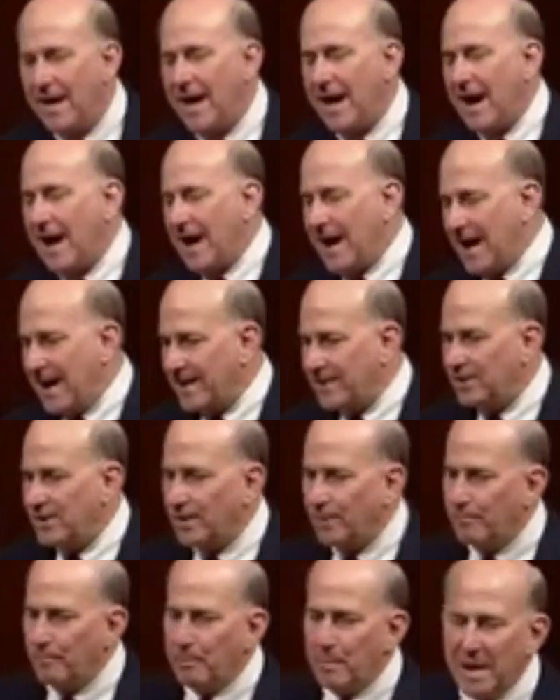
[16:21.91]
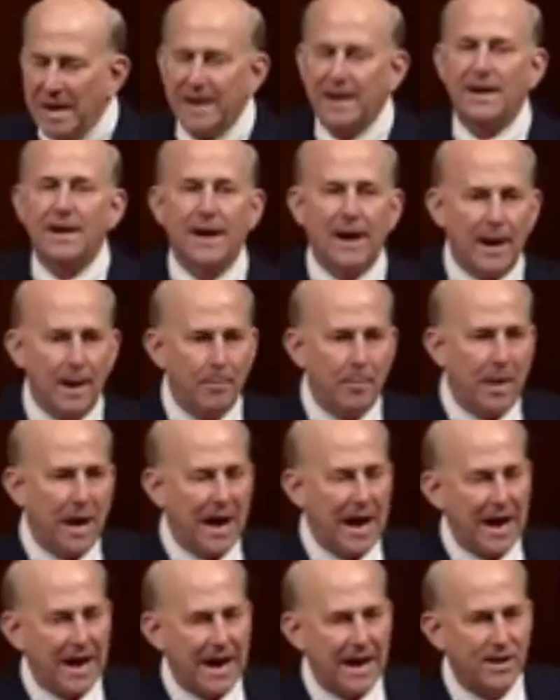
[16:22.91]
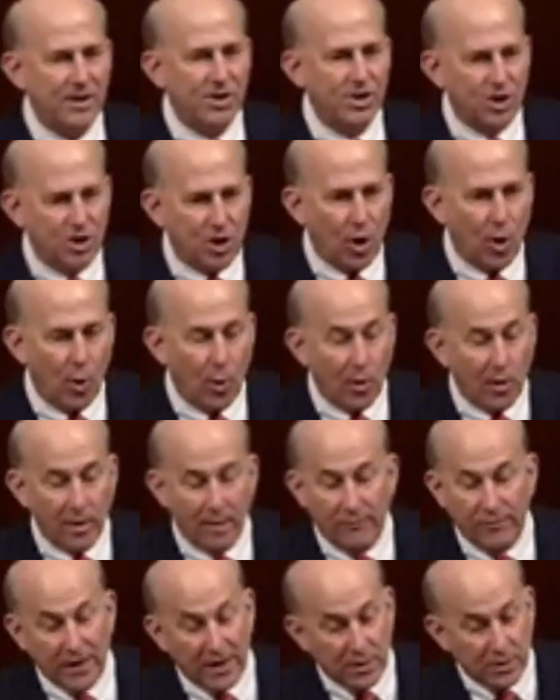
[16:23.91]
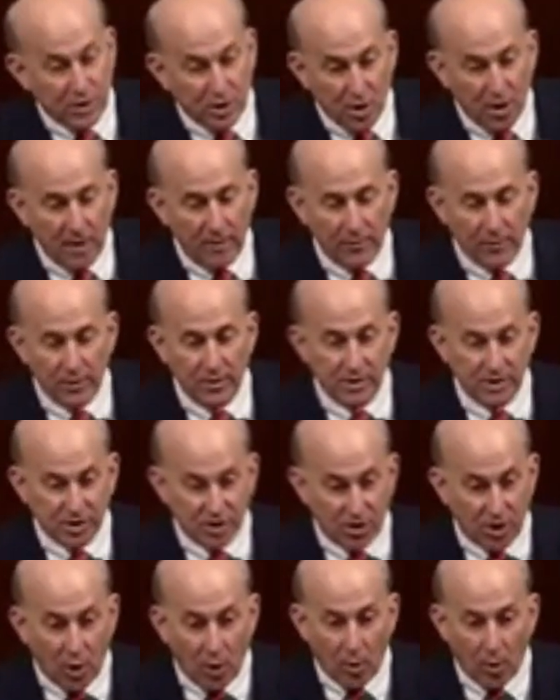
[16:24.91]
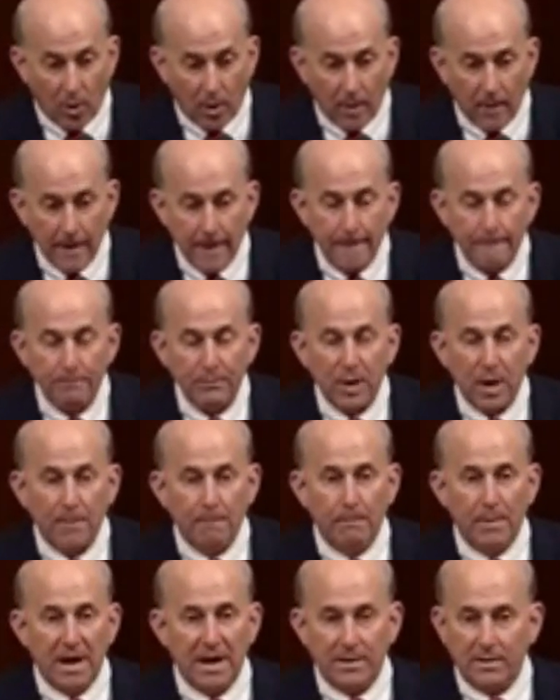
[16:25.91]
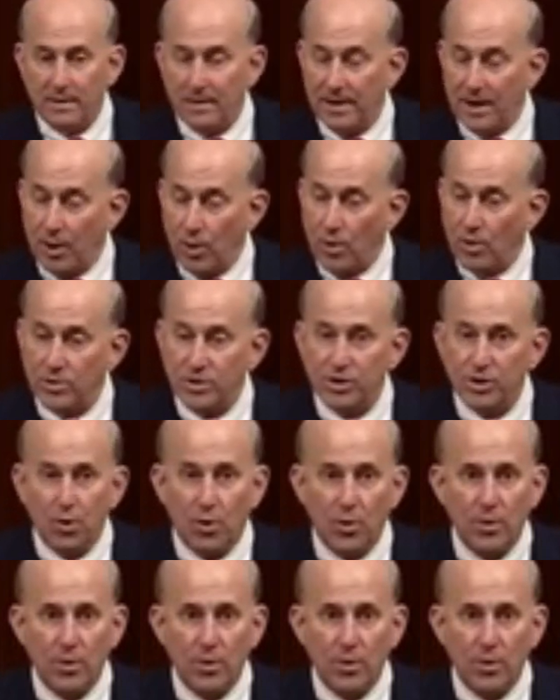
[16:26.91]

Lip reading: that are constantly having to clear somebody that bought it online,